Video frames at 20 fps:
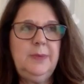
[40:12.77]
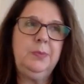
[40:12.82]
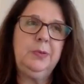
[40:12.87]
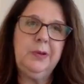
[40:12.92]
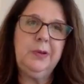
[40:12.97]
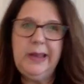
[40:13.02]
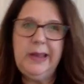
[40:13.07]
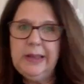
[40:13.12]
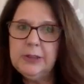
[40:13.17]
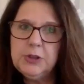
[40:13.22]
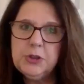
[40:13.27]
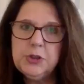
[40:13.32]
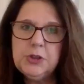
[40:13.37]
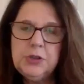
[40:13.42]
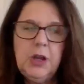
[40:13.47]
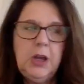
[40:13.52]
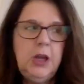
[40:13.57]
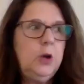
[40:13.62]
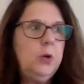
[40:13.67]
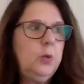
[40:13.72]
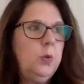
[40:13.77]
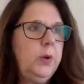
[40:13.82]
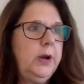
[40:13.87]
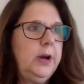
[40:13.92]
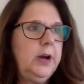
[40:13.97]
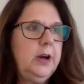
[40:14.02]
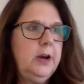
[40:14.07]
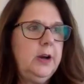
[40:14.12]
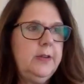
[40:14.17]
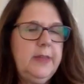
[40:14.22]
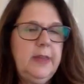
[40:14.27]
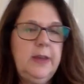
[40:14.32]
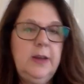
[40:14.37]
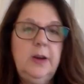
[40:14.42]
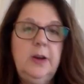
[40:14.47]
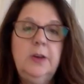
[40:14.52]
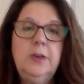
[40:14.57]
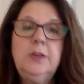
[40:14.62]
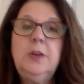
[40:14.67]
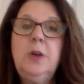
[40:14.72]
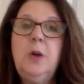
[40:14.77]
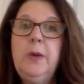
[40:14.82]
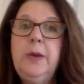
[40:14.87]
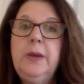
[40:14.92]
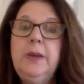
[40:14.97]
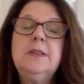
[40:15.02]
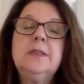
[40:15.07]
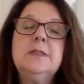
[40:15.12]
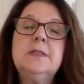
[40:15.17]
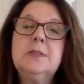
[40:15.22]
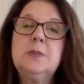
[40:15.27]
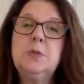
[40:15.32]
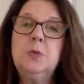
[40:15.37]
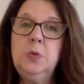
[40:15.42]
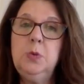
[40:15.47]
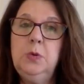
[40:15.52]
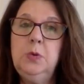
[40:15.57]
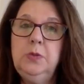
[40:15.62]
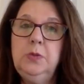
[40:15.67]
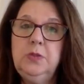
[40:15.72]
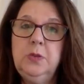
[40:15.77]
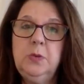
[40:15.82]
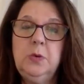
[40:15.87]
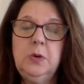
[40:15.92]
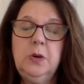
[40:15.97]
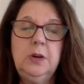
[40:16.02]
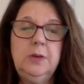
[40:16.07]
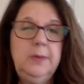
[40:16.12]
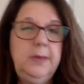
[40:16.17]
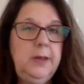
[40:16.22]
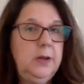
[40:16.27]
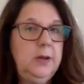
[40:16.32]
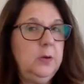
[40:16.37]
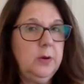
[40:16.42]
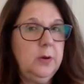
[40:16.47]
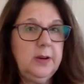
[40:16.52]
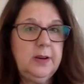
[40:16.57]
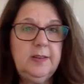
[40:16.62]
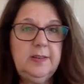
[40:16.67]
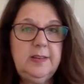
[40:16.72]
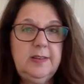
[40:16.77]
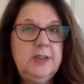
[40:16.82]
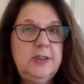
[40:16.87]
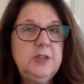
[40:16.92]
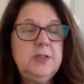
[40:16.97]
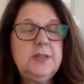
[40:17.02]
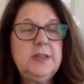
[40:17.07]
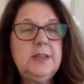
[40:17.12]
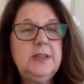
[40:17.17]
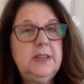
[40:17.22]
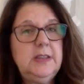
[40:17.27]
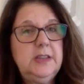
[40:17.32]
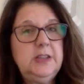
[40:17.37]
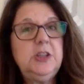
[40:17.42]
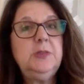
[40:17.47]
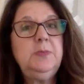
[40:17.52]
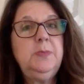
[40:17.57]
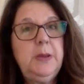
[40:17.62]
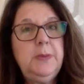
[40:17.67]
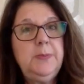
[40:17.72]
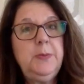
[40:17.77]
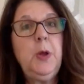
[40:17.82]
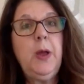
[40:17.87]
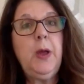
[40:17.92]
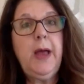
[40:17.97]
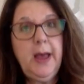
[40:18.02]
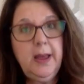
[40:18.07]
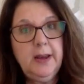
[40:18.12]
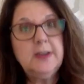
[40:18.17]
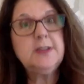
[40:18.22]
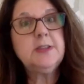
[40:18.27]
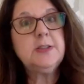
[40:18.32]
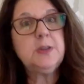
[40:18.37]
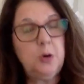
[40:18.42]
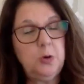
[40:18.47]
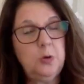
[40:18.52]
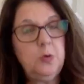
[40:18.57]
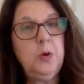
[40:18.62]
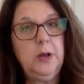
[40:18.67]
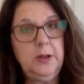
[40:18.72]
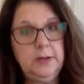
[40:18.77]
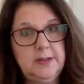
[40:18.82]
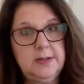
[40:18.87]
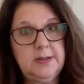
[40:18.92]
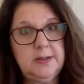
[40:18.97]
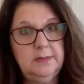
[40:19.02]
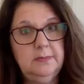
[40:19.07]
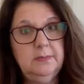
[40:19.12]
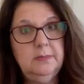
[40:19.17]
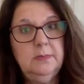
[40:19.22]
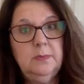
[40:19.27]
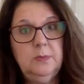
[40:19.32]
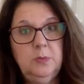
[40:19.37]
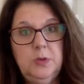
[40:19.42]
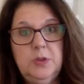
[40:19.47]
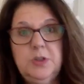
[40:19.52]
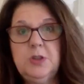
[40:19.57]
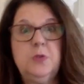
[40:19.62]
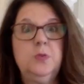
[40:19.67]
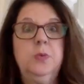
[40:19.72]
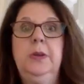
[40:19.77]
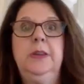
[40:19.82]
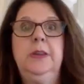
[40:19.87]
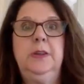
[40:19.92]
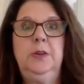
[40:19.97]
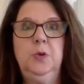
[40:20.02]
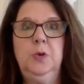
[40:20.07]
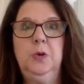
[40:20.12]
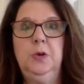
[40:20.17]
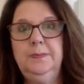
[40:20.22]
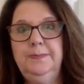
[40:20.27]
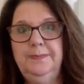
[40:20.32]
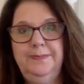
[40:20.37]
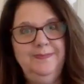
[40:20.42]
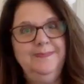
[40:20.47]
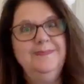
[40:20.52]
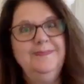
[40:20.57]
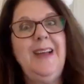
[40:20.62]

branch where they are going into schools or community organizations and teaching people how to sew quilts, which is wow. really cool.